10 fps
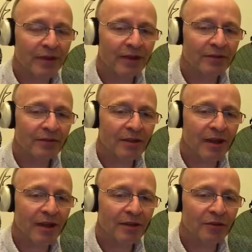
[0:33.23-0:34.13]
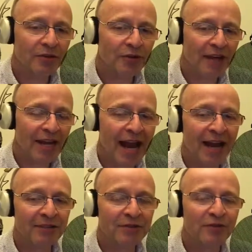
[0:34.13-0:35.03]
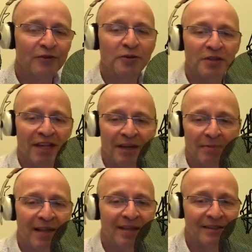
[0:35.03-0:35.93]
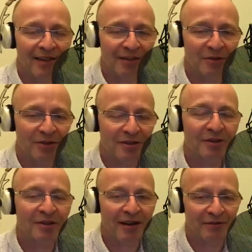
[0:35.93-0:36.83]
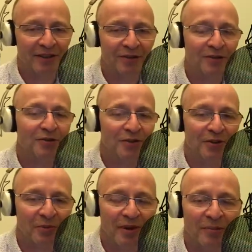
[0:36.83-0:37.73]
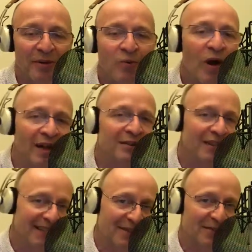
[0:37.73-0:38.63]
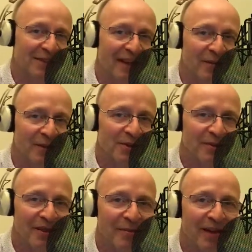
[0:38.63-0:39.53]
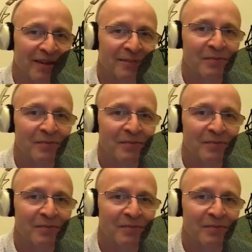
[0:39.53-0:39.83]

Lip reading: It's 3 acts of 14 minutes each on average. Of course, this week would be wildly different now we're talking about it.